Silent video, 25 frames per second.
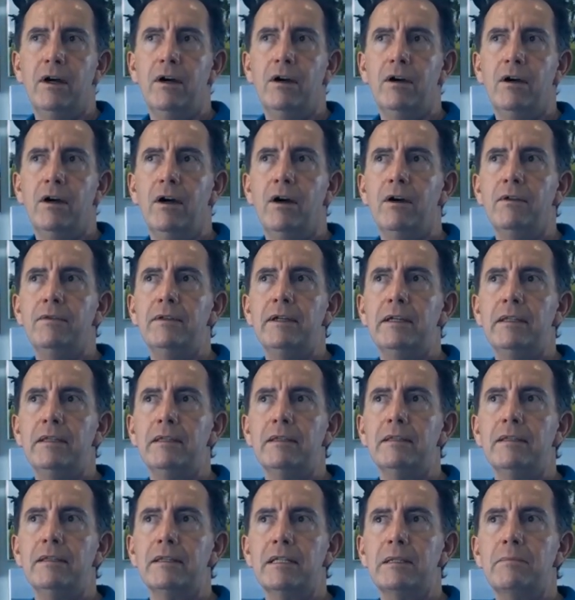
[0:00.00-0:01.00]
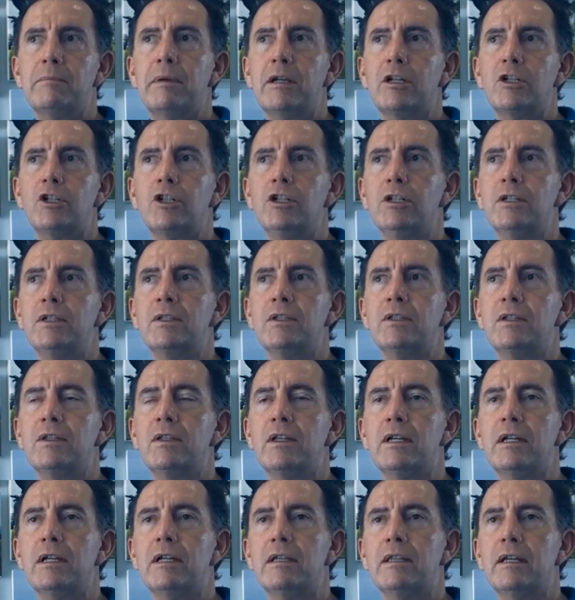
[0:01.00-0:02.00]
Are there the
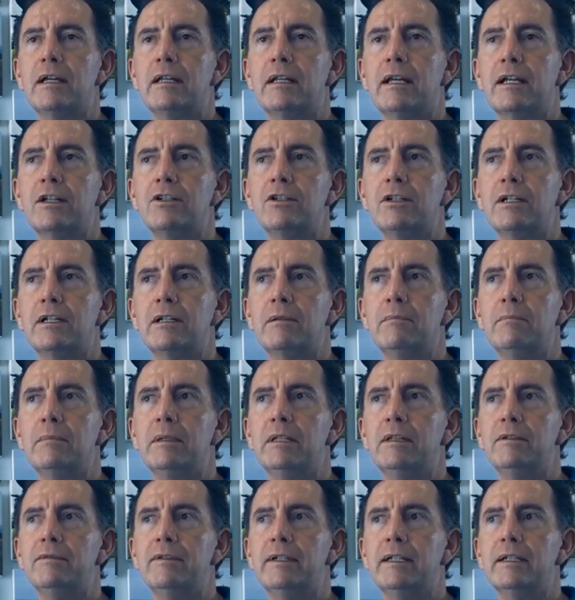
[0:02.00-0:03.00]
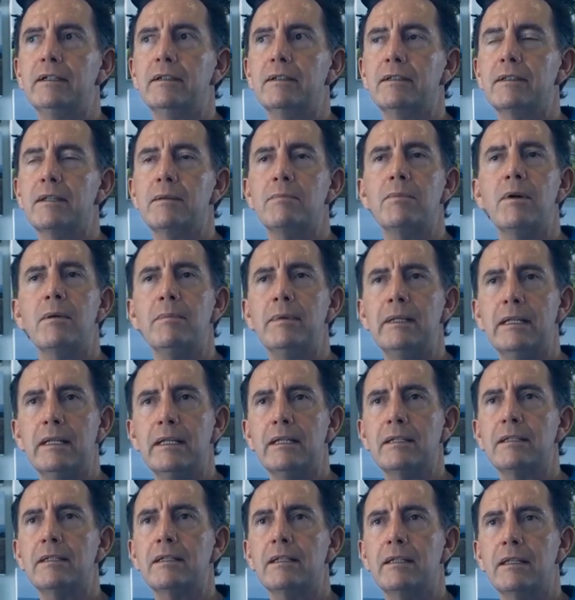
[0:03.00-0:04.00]
specialists there that actually can build vehicles? They're probably
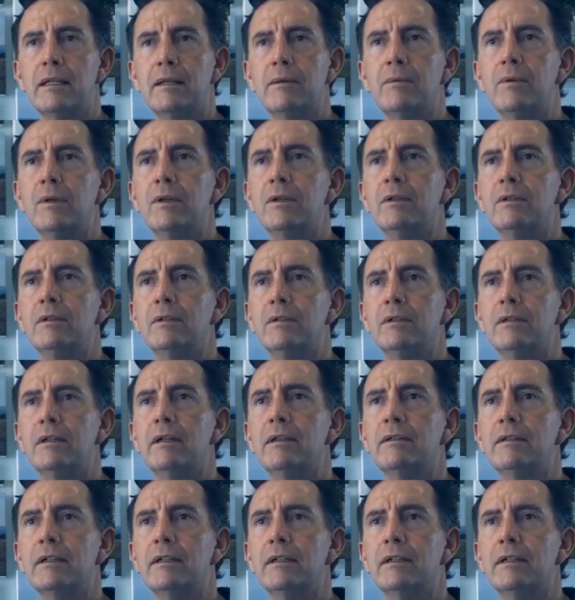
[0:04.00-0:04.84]
less than they were.